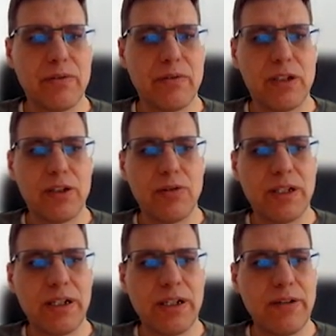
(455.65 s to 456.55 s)

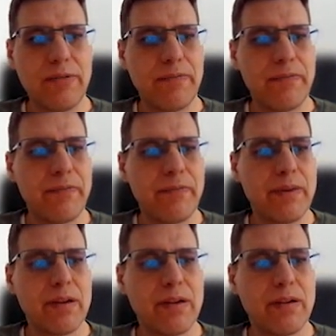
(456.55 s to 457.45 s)
URI,
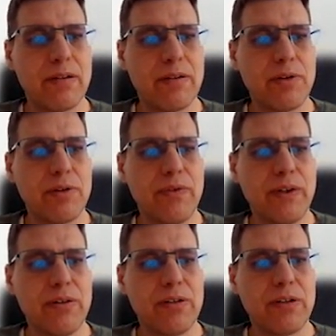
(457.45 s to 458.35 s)
the
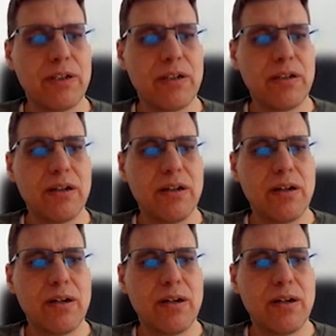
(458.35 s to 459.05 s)
profile URI.